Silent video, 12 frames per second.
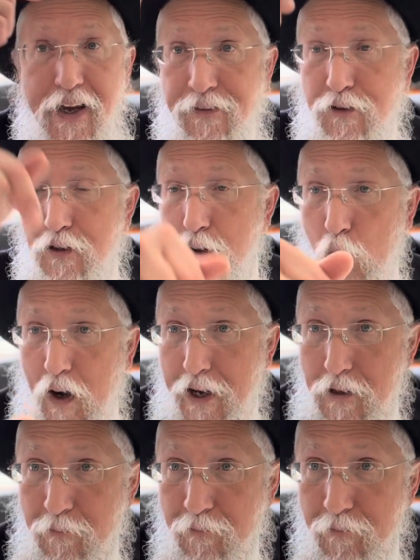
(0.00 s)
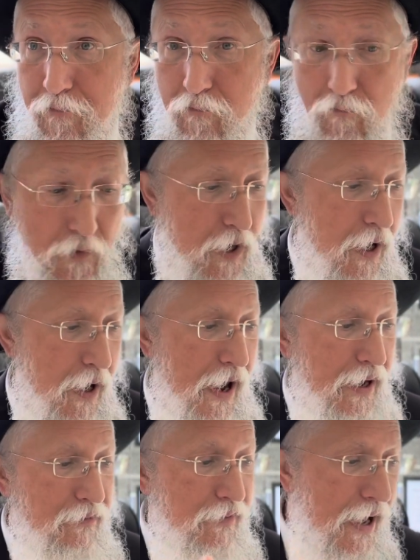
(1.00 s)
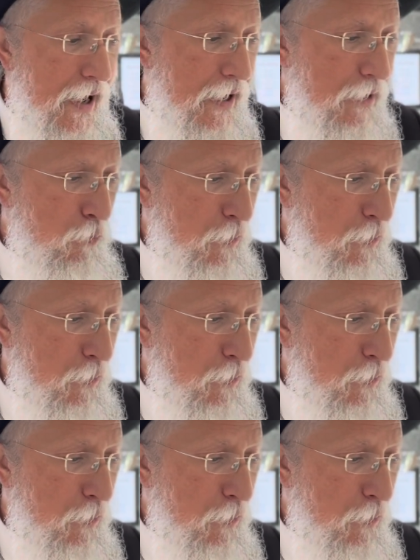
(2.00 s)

into the wine. And then,